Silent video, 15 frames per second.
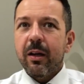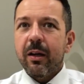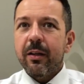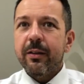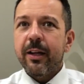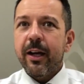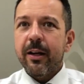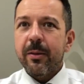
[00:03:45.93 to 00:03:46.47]

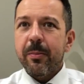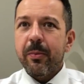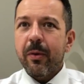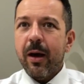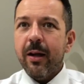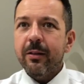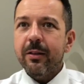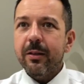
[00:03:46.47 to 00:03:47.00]
They are a
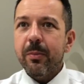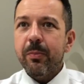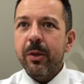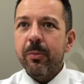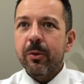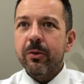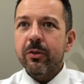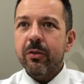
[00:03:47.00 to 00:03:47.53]
brand that
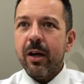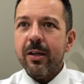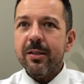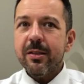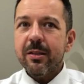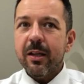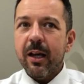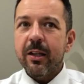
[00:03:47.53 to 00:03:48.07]
people
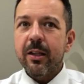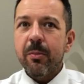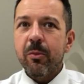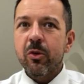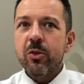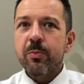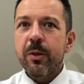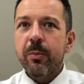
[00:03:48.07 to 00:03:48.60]
trust and that
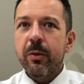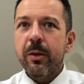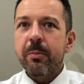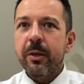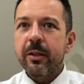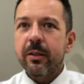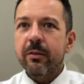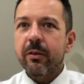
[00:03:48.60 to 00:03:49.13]
most people
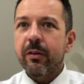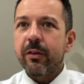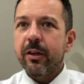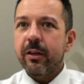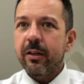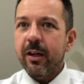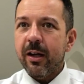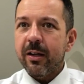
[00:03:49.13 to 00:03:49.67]
immediately
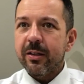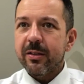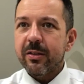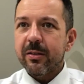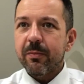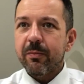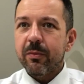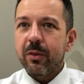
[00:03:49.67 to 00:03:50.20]

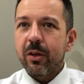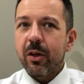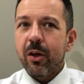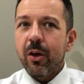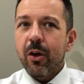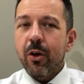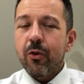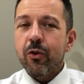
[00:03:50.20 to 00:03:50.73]
recognize.
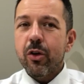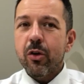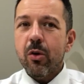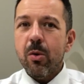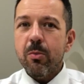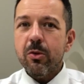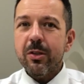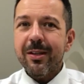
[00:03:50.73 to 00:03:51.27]
You're
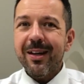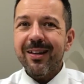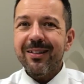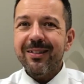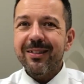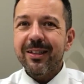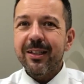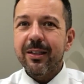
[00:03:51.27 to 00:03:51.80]
almost
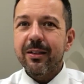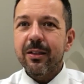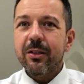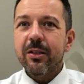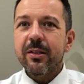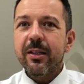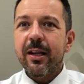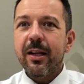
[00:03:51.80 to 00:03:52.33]
guaranteed
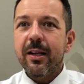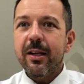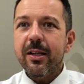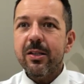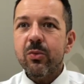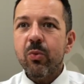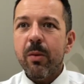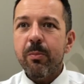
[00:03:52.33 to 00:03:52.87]
to see at
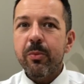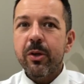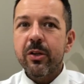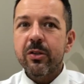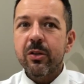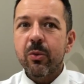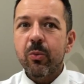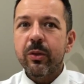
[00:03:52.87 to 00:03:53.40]
least one
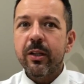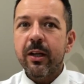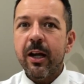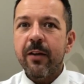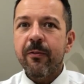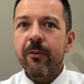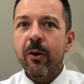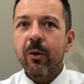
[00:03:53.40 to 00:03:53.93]
person with an
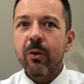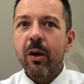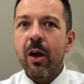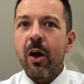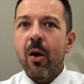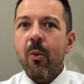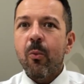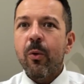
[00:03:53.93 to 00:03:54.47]
iPhone
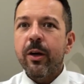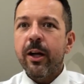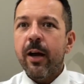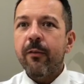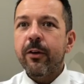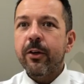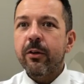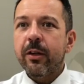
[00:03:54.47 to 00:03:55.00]

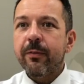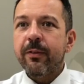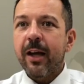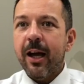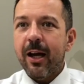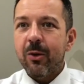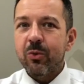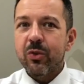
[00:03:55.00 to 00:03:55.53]
whenever you leave the
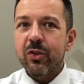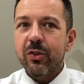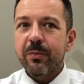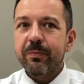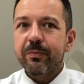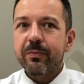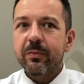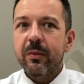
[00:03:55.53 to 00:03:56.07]
house.
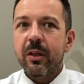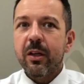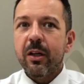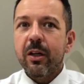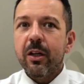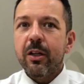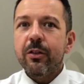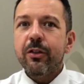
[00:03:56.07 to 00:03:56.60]

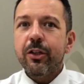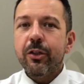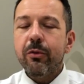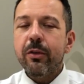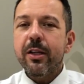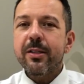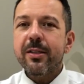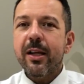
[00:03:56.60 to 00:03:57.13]
The
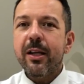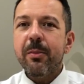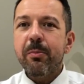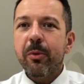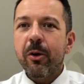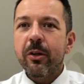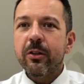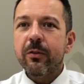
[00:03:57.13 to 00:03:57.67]
unique selling
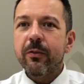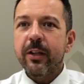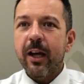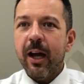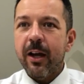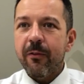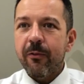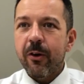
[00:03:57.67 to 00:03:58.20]
point of the
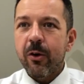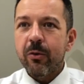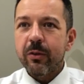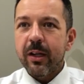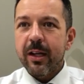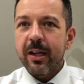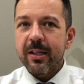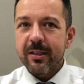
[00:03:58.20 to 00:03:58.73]
iPhone
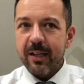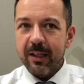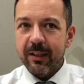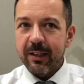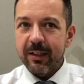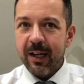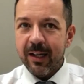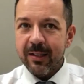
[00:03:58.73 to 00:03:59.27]
is that
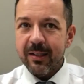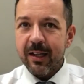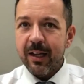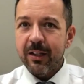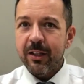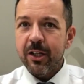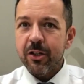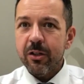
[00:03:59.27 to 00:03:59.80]
it has
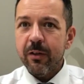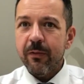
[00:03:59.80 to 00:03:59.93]
additional